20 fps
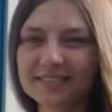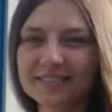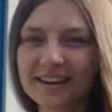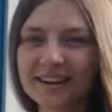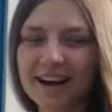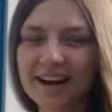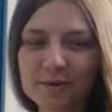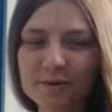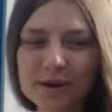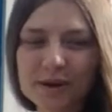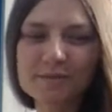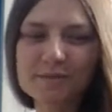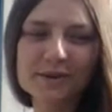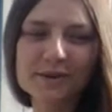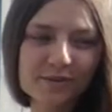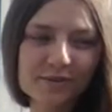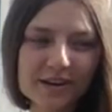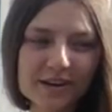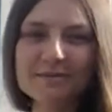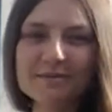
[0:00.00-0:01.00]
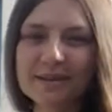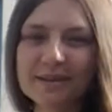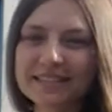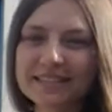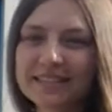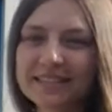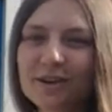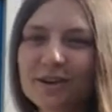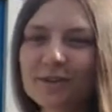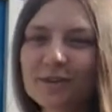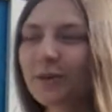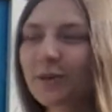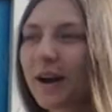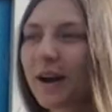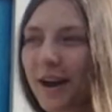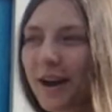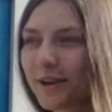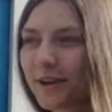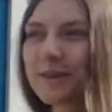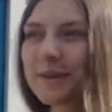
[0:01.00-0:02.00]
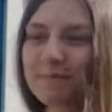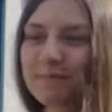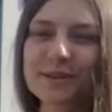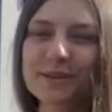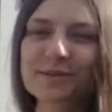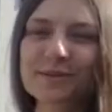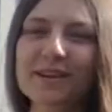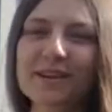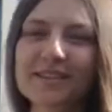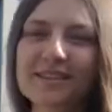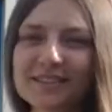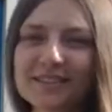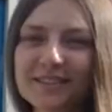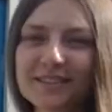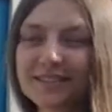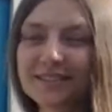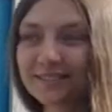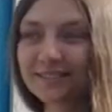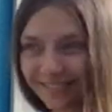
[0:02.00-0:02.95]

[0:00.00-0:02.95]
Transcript: How do I be a friend to myself, or how do I be a friend to